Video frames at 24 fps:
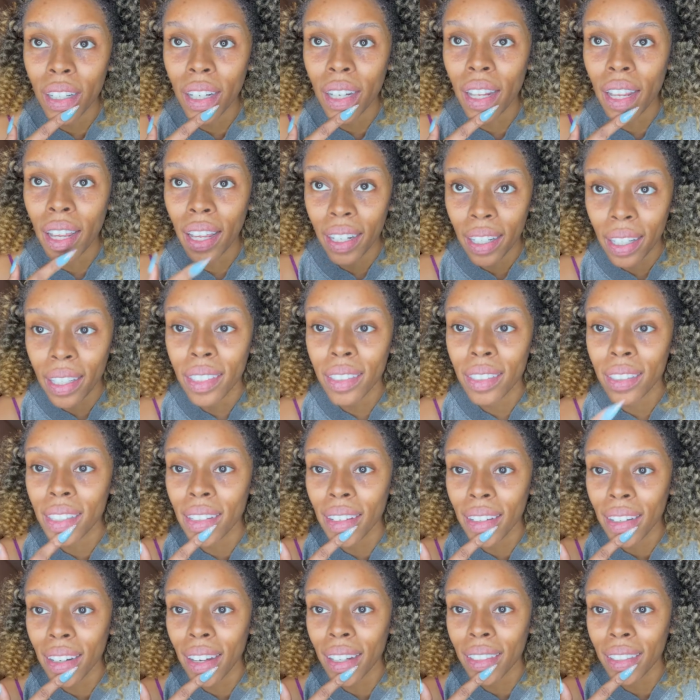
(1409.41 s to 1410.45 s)
and it said
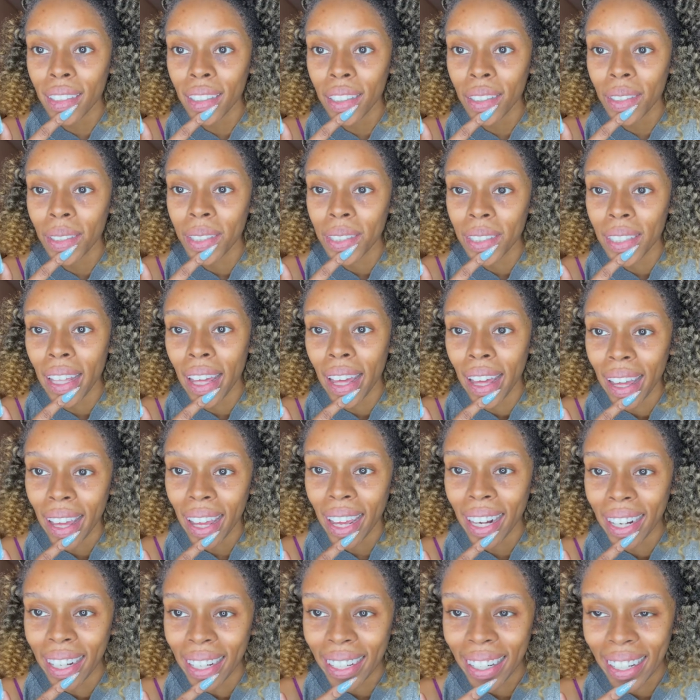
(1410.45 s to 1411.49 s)
not to use that.
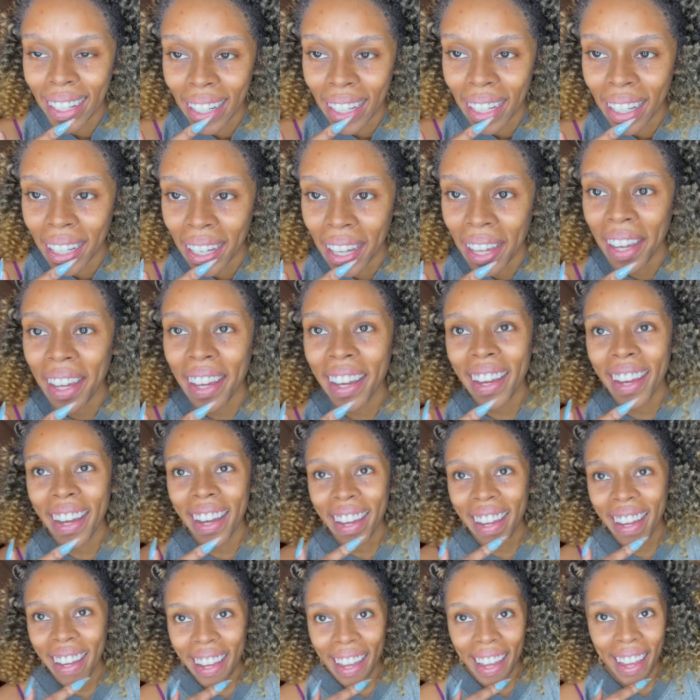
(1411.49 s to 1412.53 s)

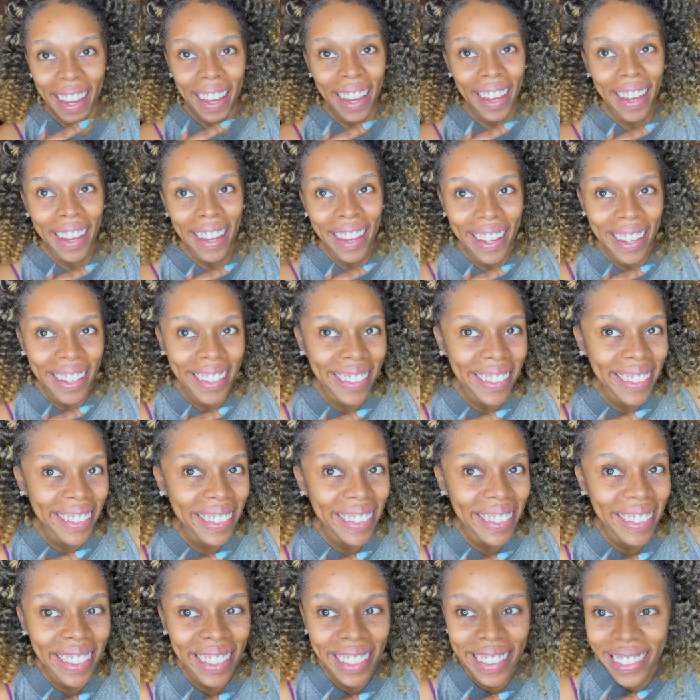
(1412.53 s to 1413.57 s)
And
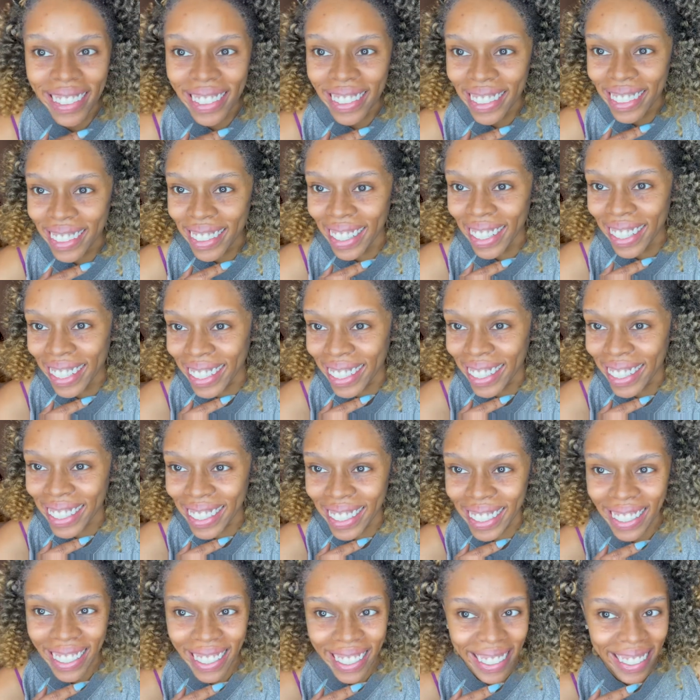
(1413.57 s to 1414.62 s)
yeah, look at
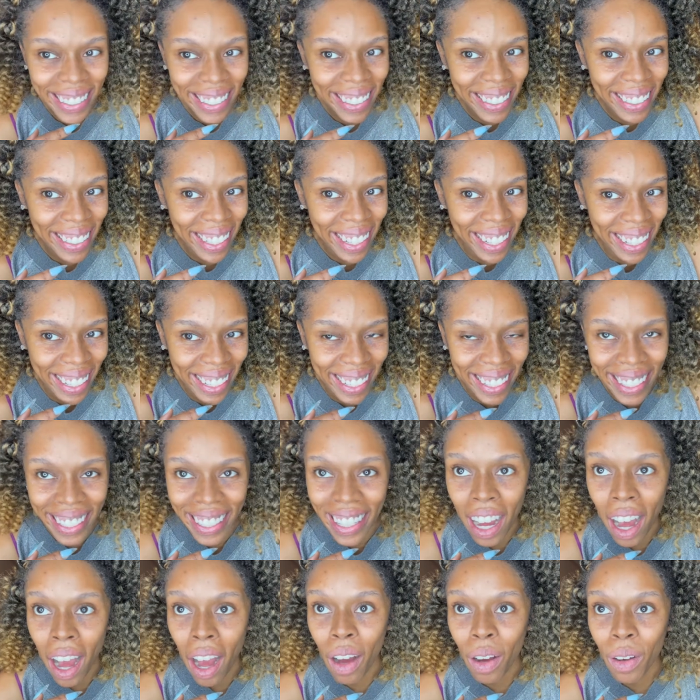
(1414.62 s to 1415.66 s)
that.
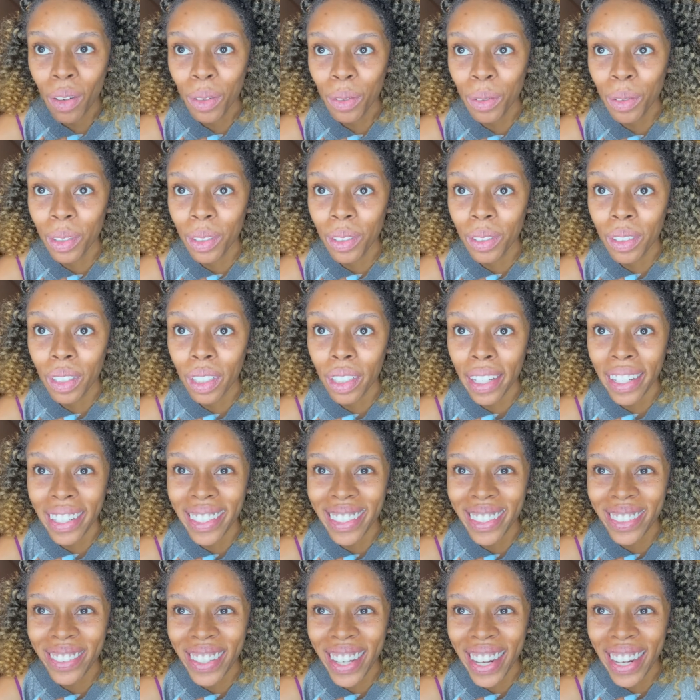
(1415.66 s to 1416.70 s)
Ooh, like,
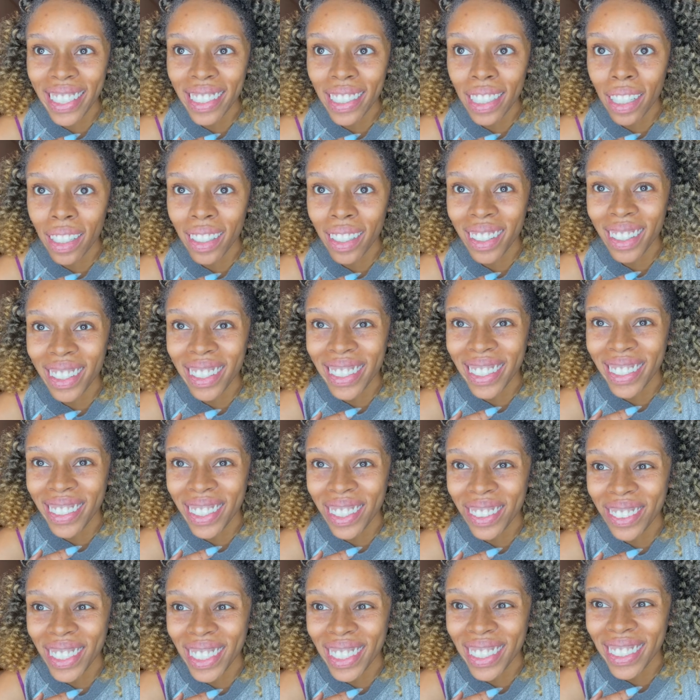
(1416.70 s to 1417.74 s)
the bags didn't go anywhere,
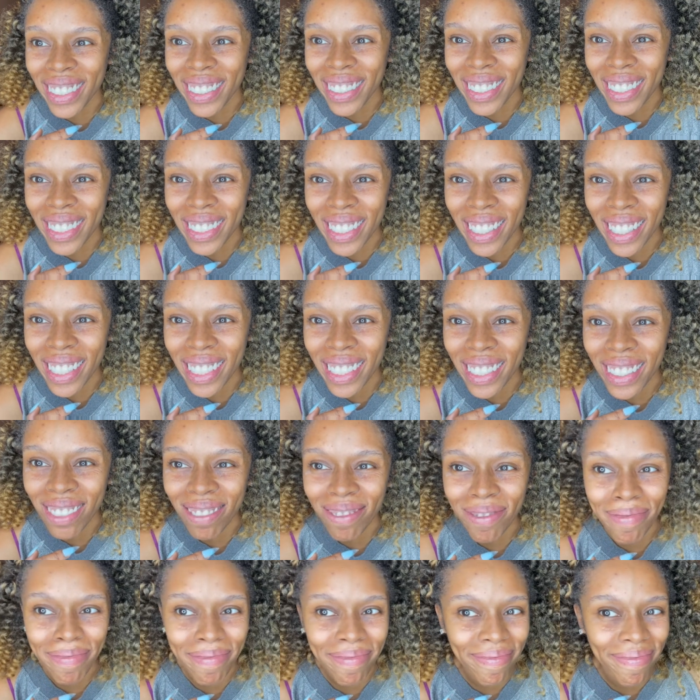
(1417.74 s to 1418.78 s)
but you see,
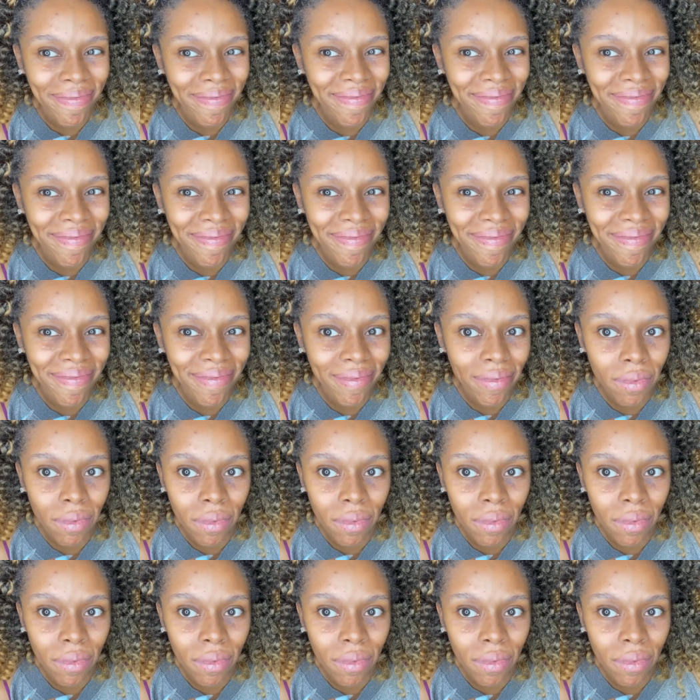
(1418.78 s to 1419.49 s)
it